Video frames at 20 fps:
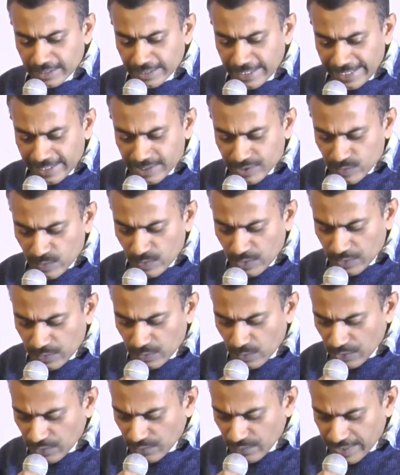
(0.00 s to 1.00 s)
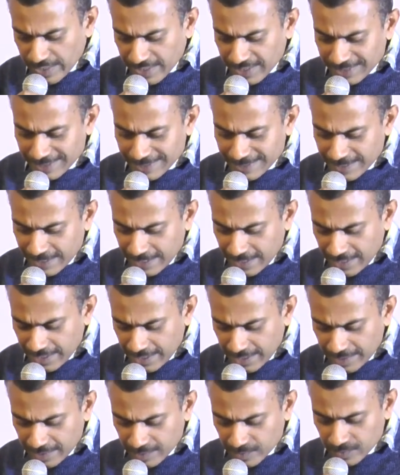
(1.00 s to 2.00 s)
next one, what we can see
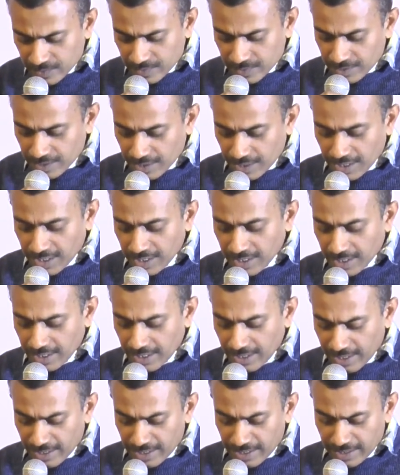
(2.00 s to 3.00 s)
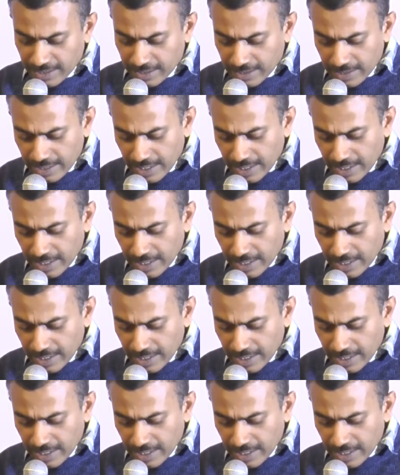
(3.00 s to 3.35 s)
is in